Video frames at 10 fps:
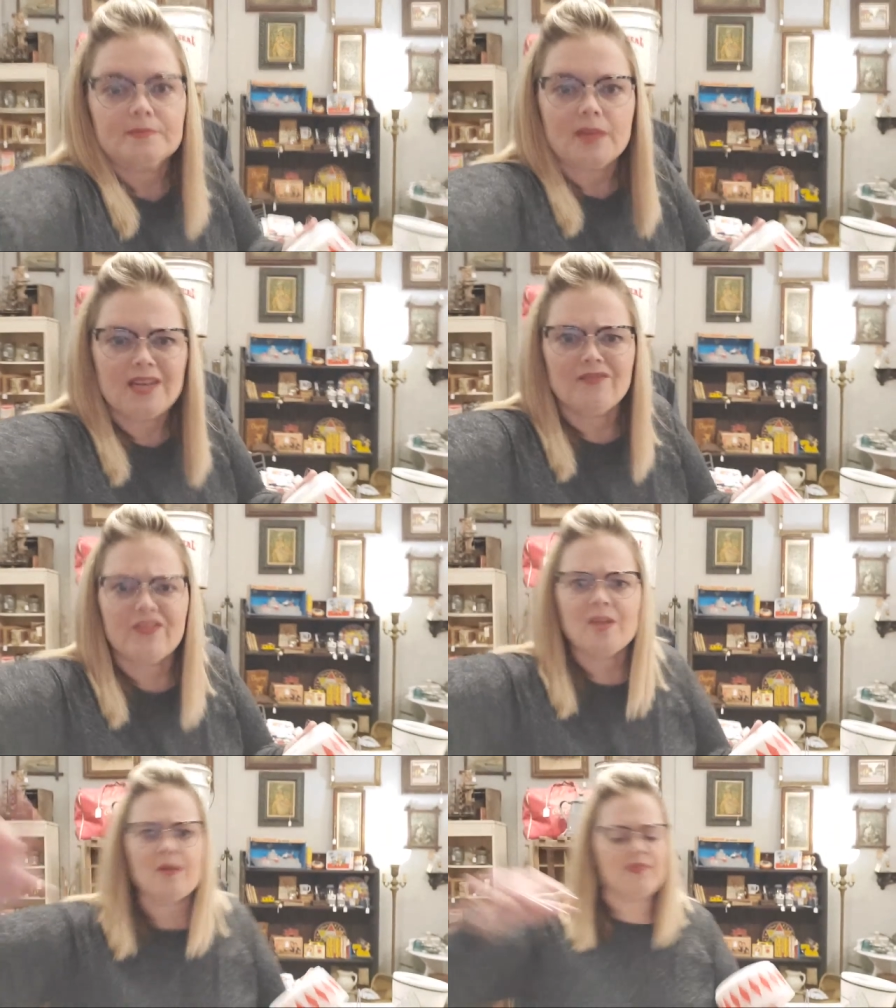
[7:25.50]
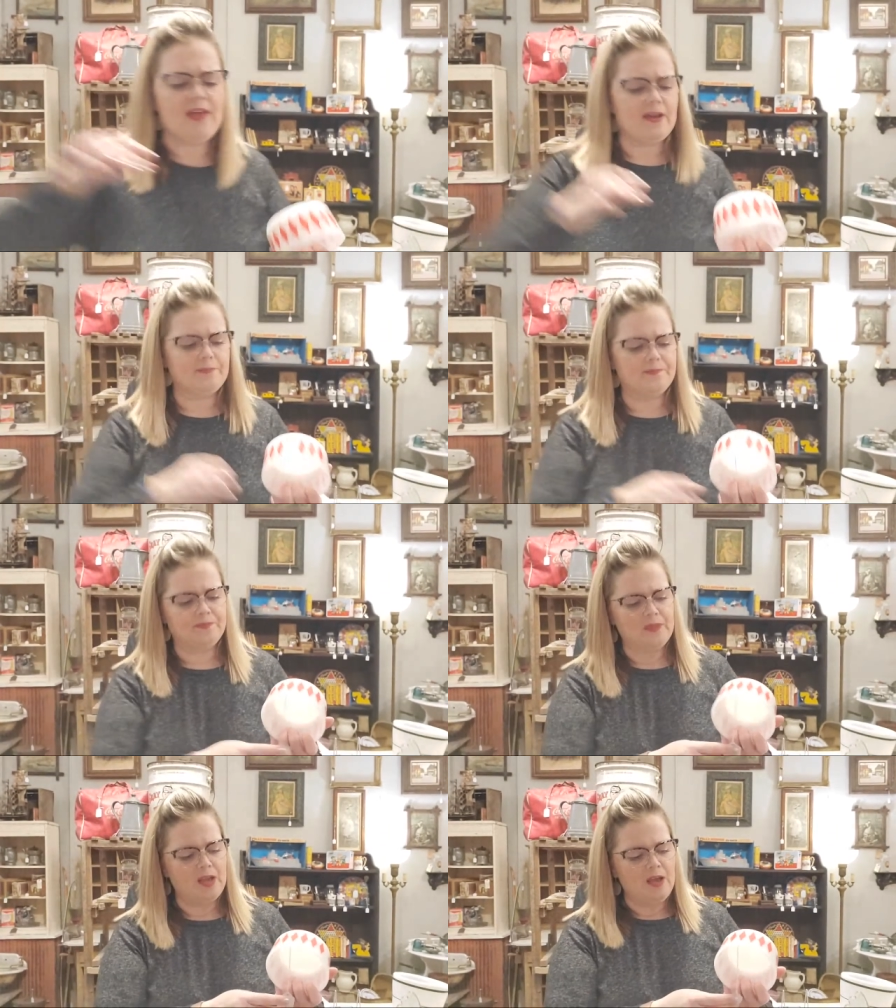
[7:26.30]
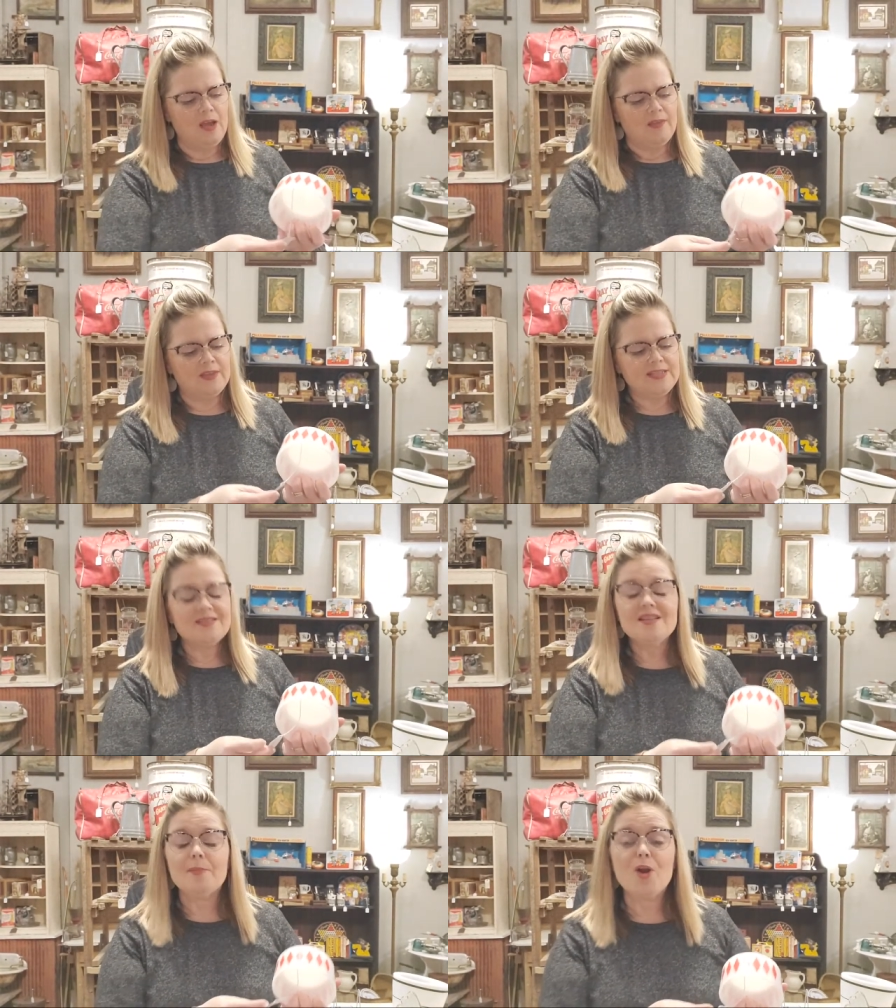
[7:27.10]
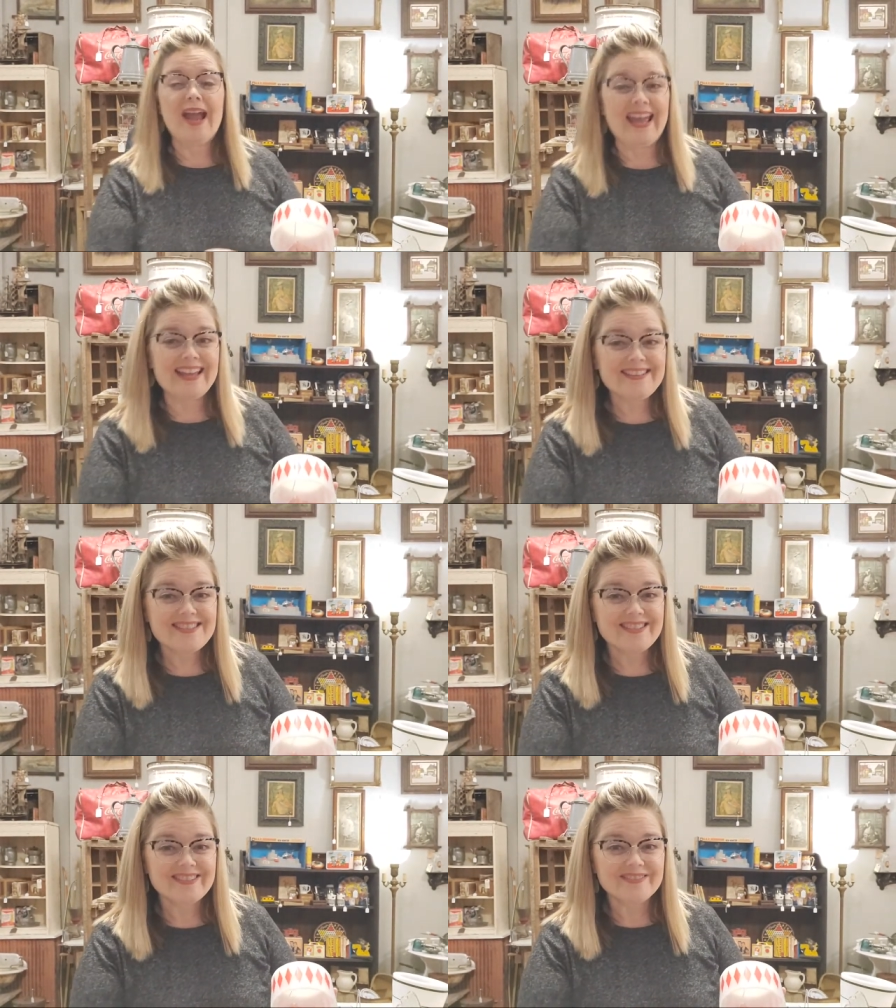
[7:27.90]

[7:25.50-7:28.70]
I didn't even think about that. This is number eight.